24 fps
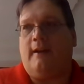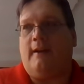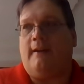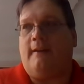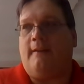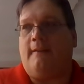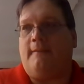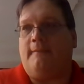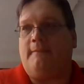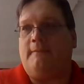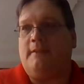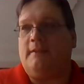
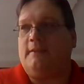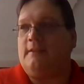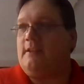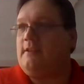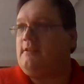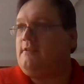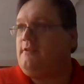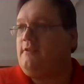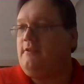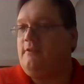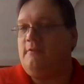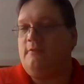
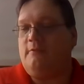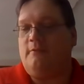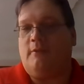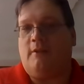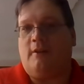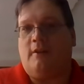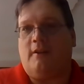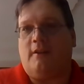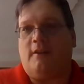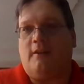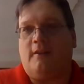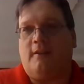Unless you
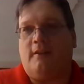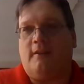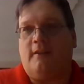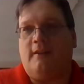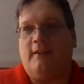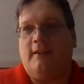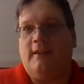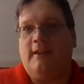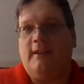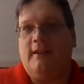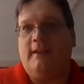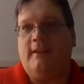
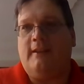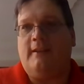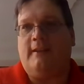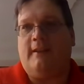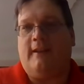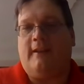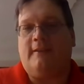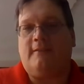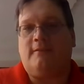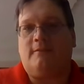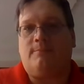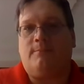are
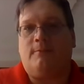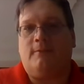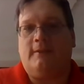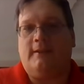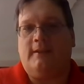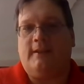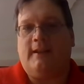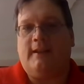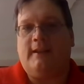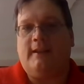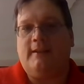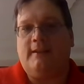an expert
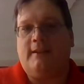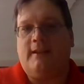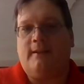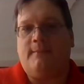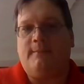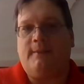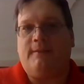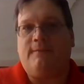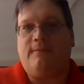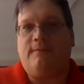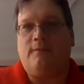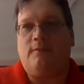in
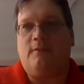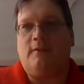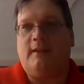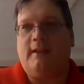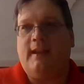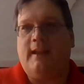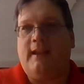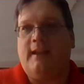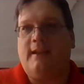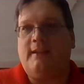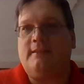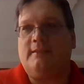economic
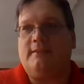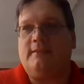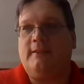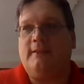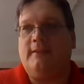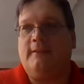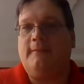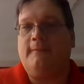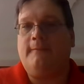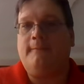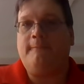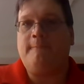
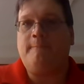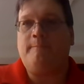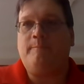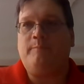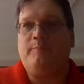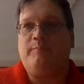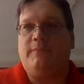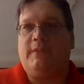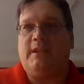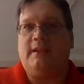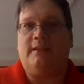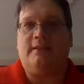forecasting,
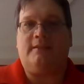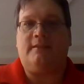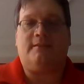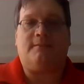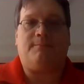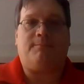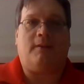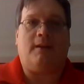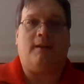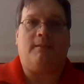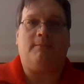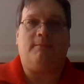it's
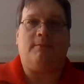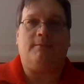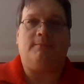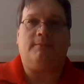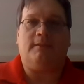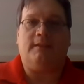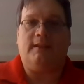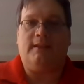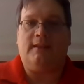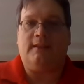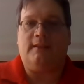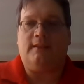
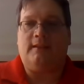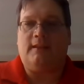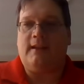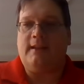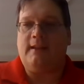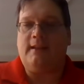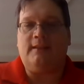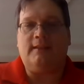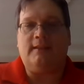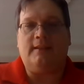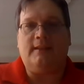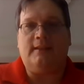probably
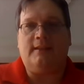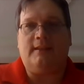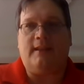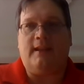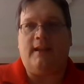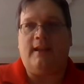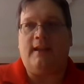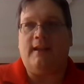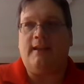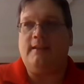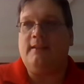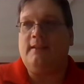likely
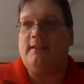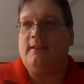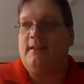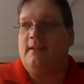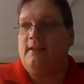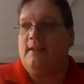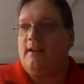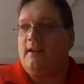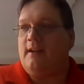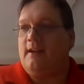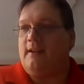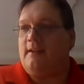that
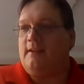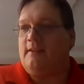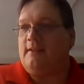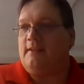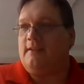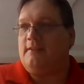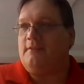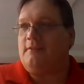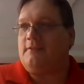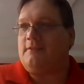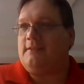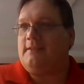
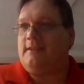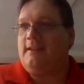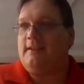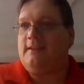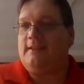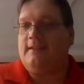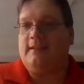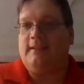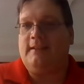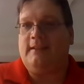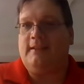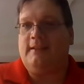
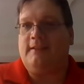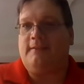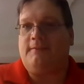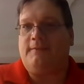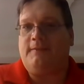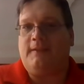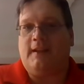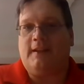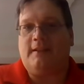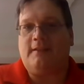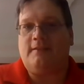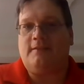understanding the
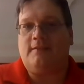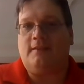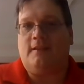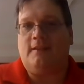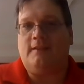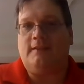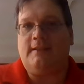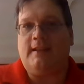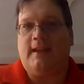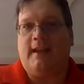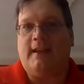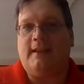effects
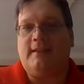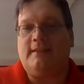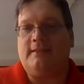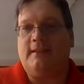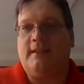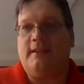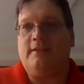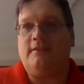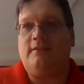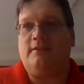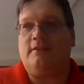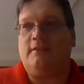on
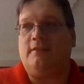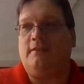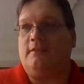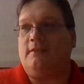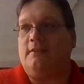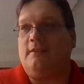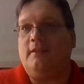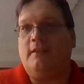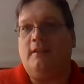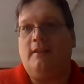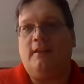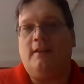
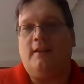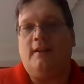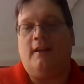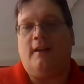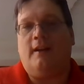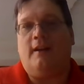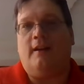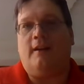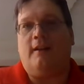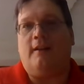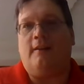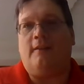taxation
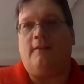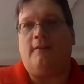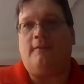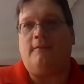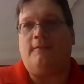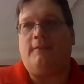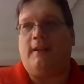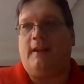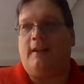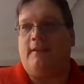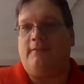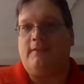
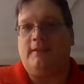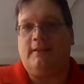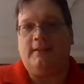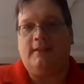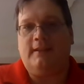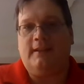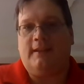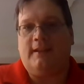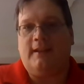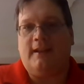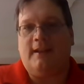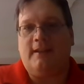of having
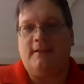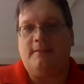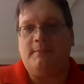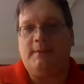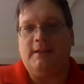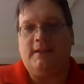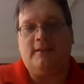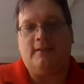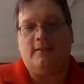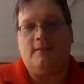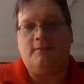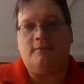the
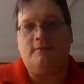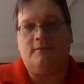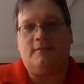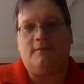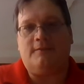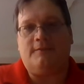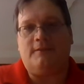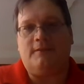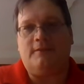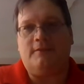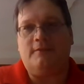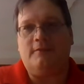economy
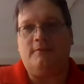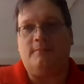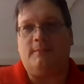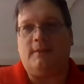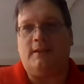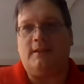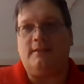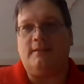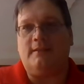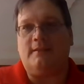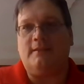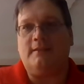closed for 2
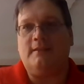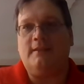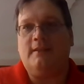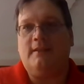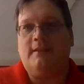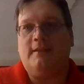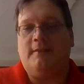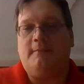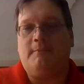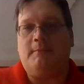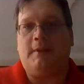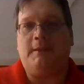months
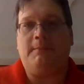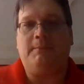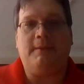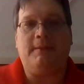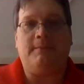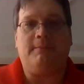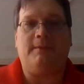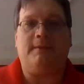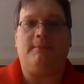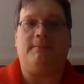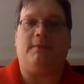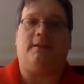might be
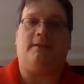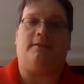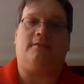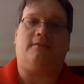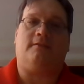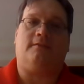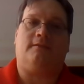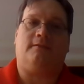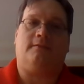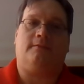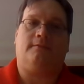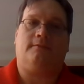a bit
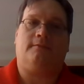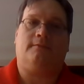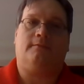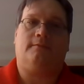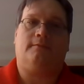much.